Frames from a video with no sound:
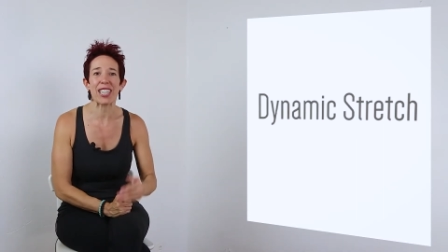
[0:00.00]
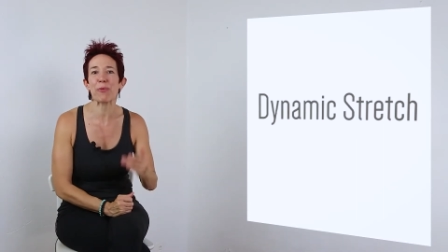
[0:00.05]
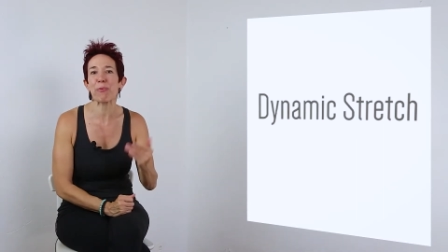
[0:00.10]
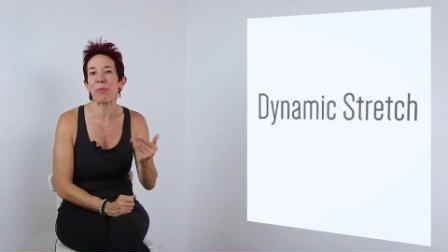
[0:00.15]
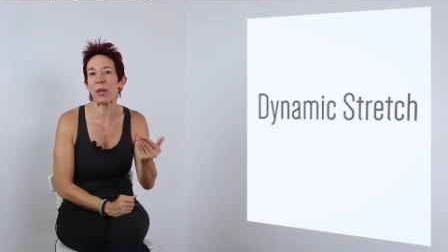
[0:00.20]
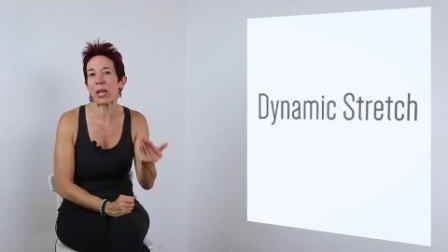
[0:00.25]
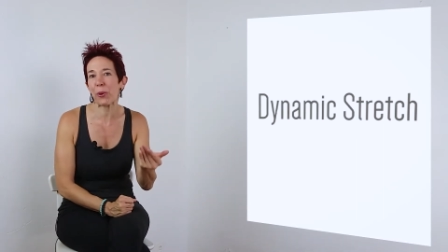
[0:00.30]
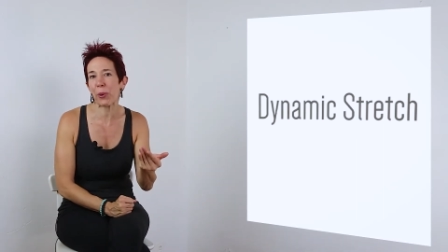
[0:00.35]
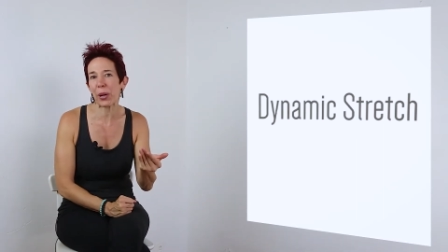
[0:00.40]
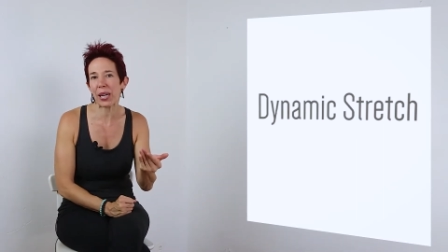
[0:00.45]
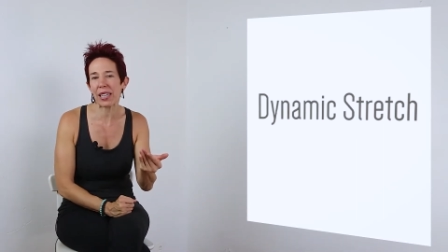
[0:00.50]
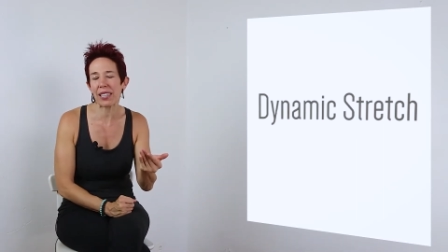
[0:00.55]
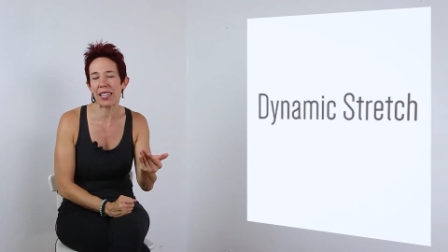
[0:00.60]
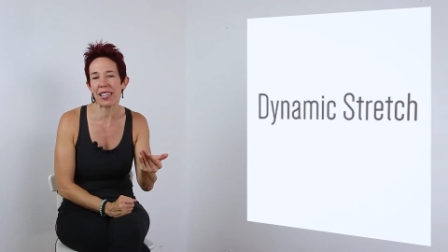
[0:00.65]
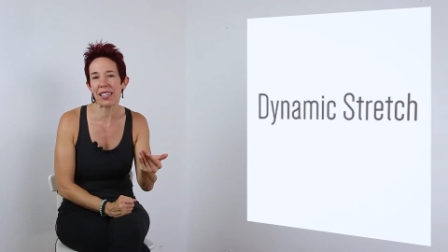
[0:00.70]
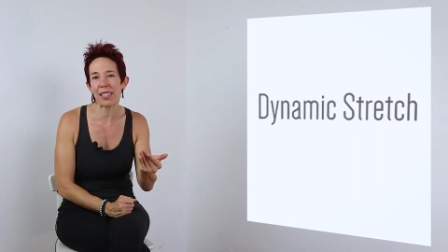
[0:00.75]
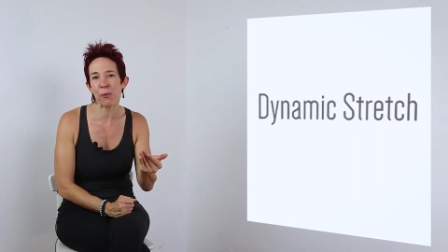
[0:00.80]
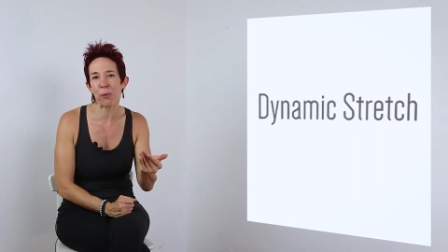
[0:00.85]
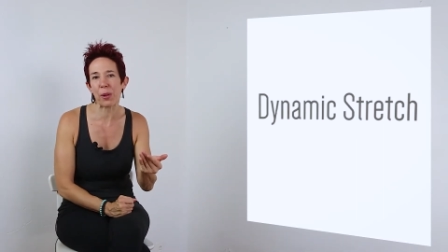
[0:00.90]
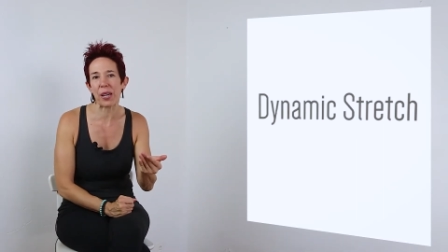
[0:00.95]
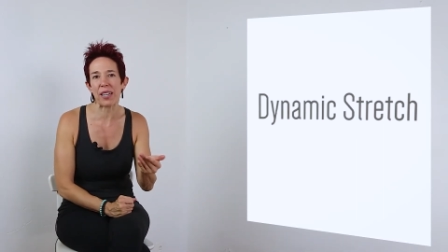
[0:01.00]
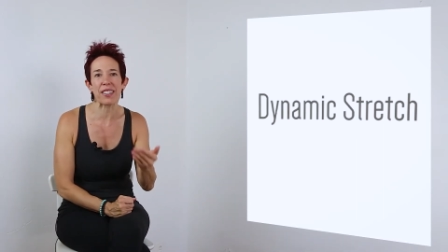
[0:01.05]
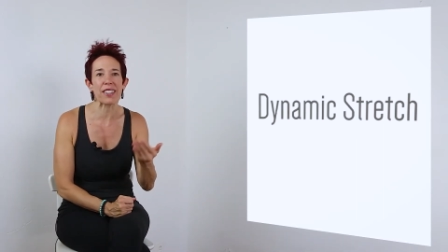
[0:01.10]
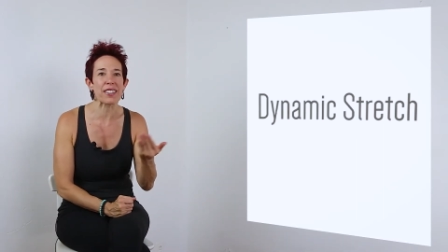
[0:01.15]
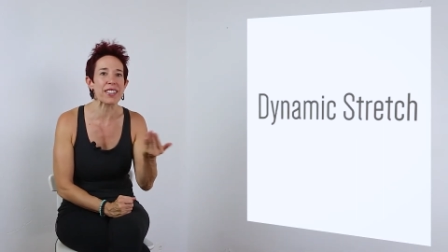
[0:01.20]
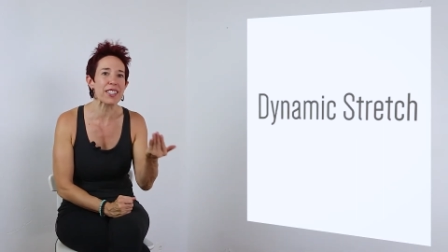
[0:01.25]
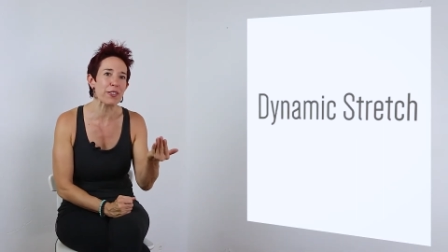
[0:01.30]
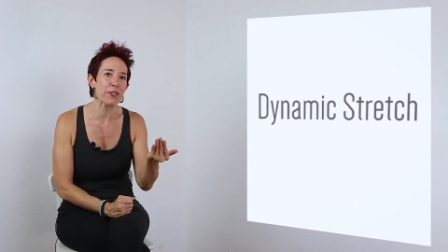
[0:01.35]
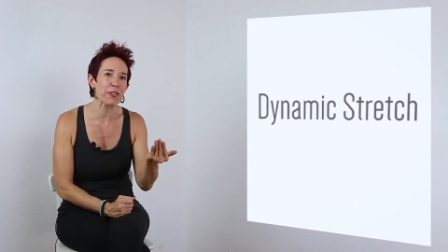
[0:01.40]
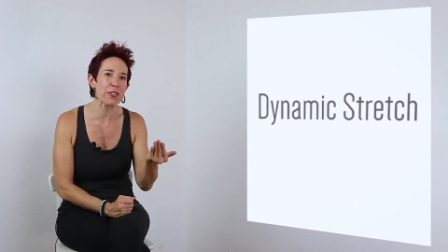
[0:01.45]
let me quickly explain the
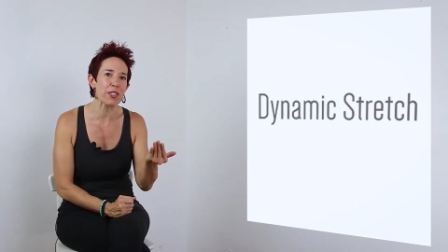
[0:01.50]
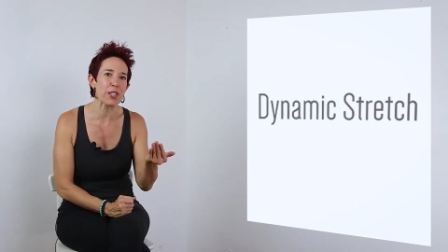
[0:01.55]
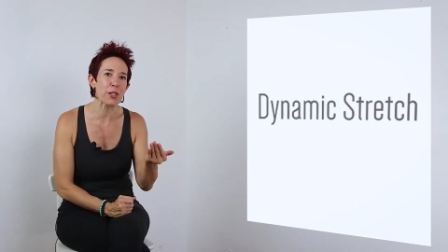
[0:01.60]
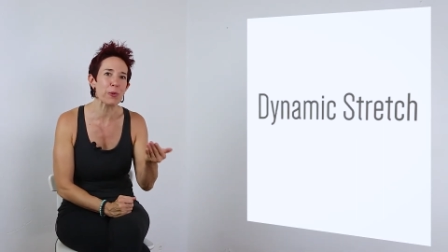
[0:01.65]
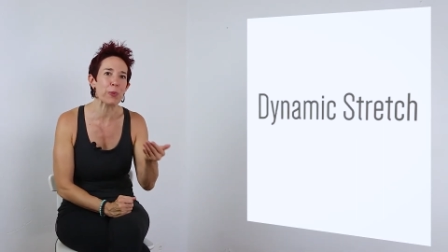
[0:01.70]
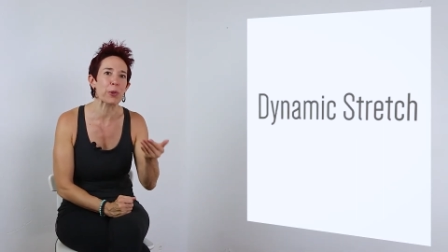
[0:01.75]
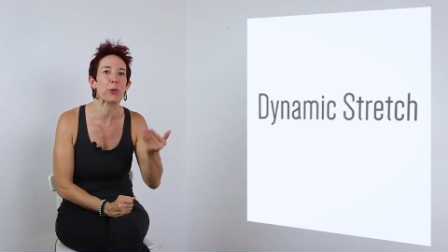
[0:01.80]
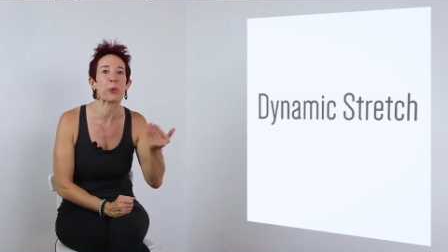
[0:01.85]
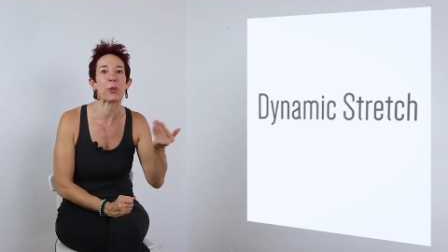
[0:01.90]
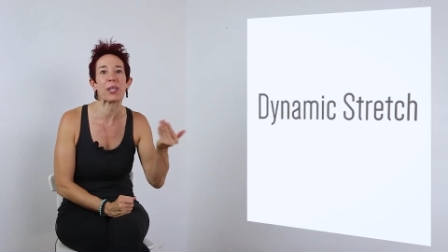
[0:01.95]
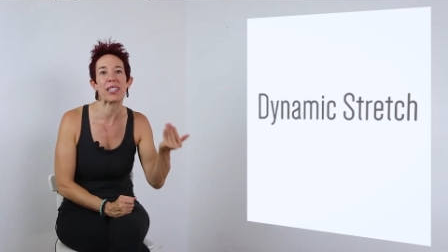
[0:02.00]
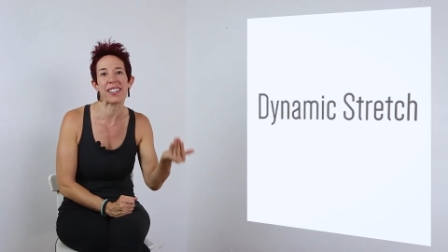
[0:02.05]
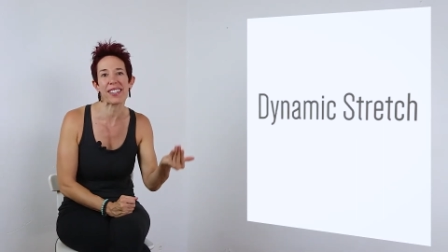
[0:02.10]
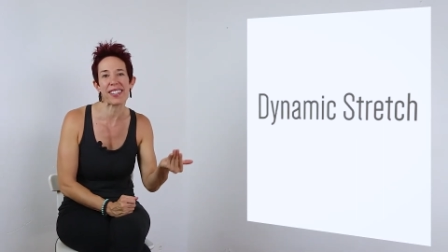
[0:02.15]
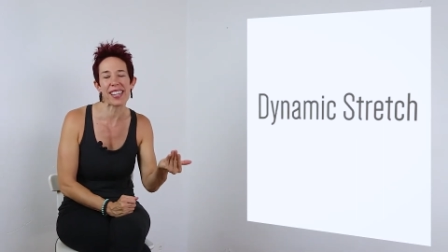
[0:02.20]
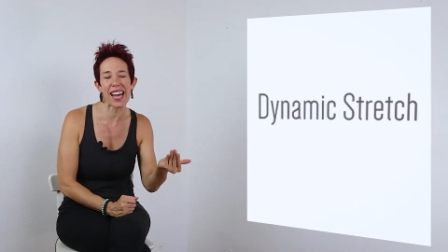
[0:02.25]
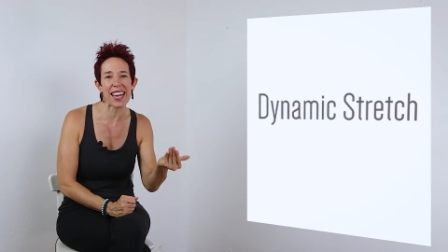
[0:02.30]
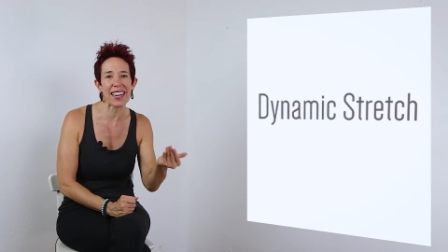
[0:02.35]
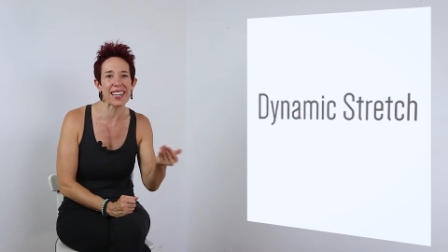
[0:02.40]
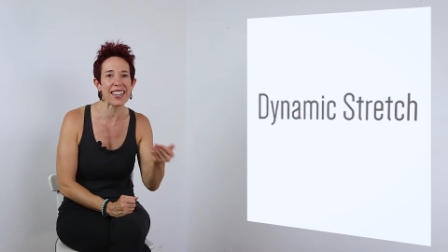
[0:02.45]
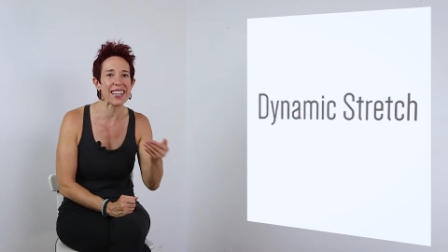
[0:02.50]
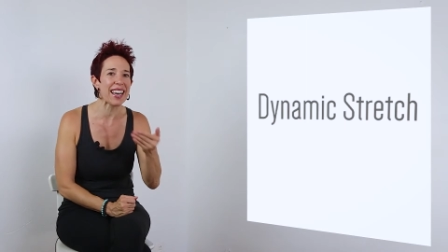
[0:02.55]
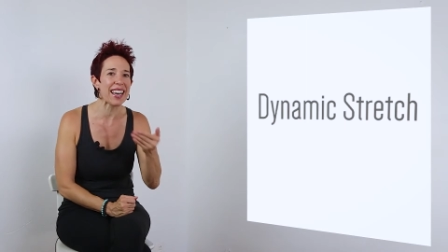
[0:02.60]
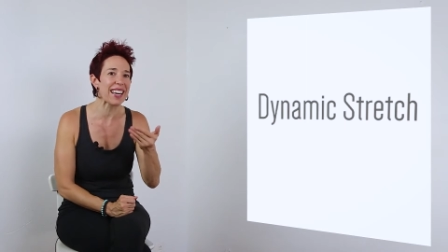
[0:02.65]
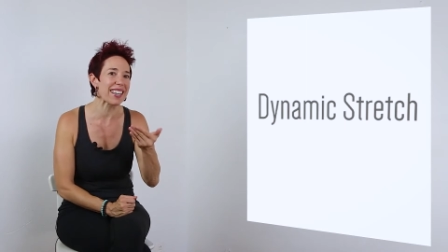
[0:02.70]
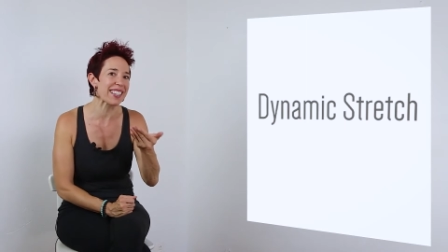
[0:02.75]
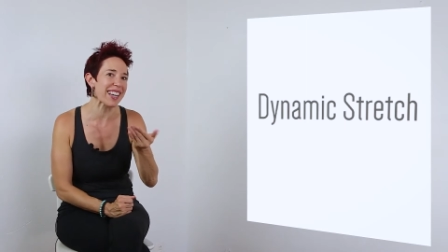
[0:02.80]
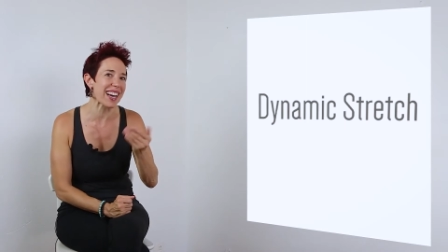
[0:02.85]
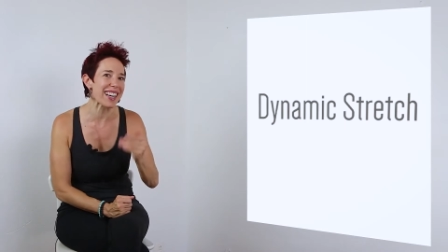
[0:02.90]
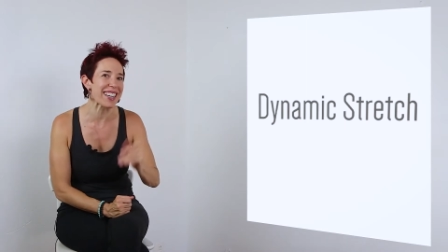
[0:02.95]
difference between static
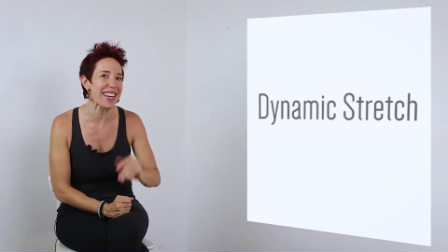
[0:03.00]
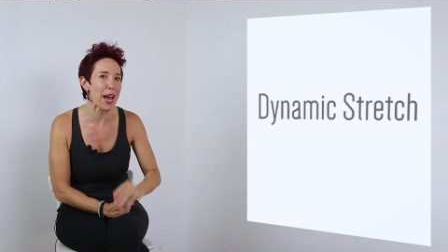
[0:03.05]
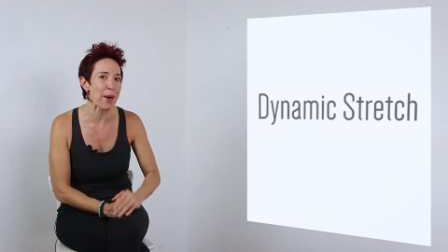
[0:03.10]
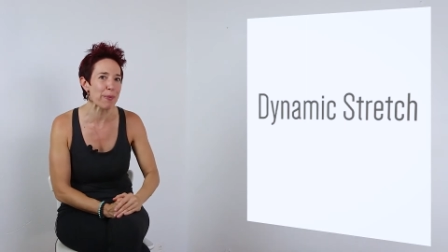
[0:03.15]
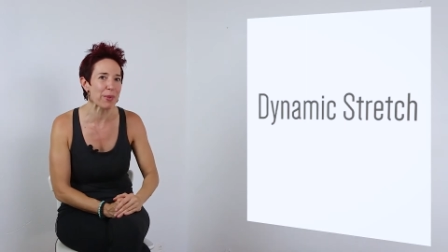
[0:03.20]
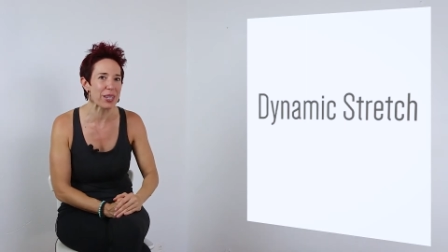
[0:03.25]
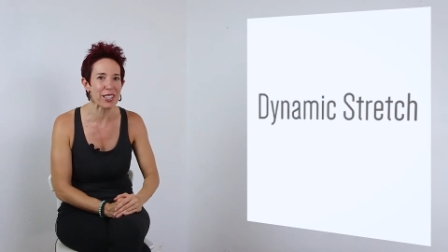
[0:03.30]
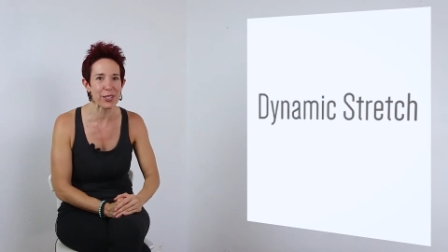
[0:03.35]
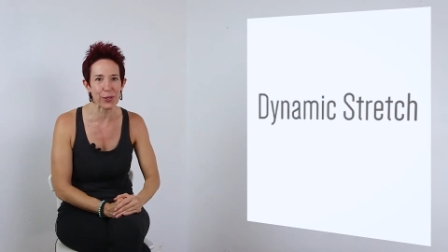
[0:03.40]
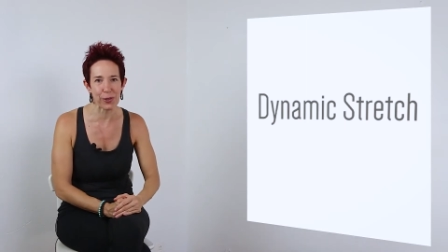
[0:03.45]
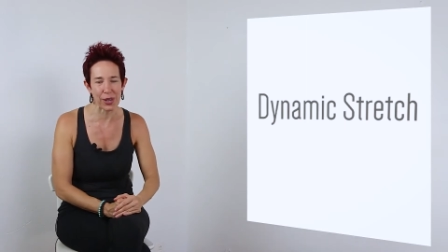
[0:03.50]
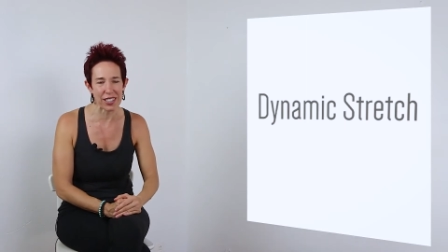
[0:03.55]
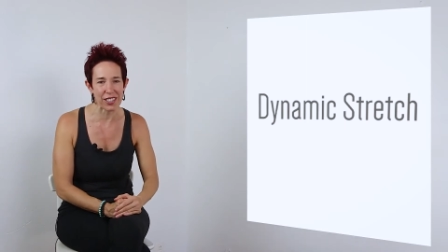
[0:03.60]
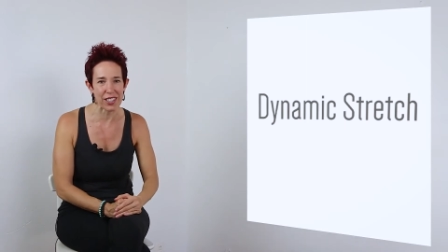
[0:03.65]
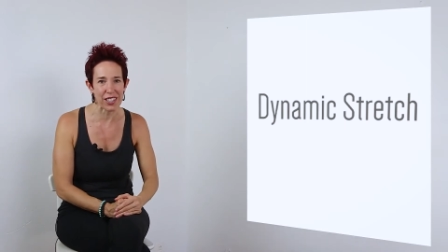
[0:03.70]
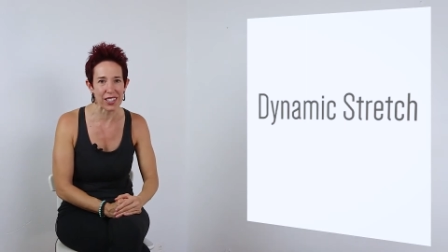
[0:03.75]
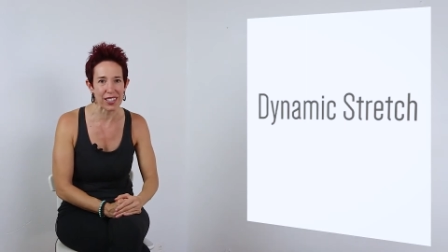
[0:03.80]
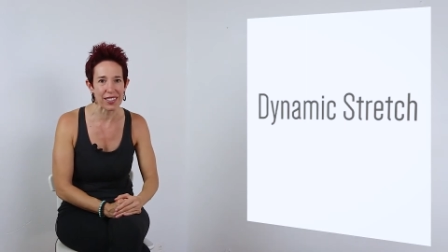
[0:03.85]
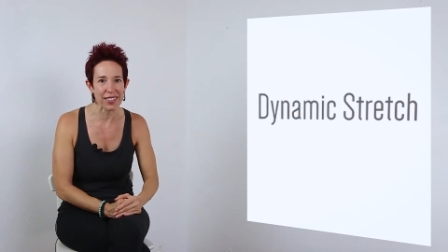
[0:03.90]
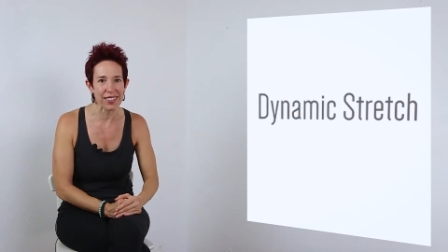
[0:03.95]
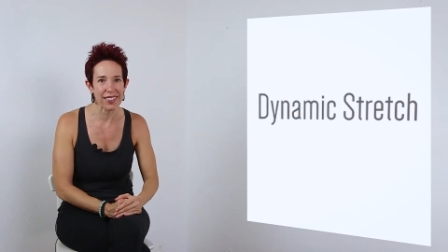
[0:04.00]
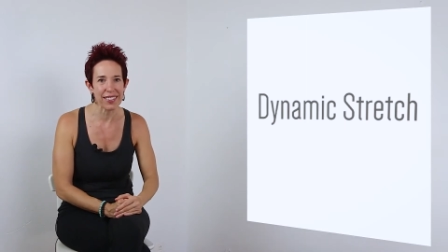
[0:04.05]
and dynamic stretching.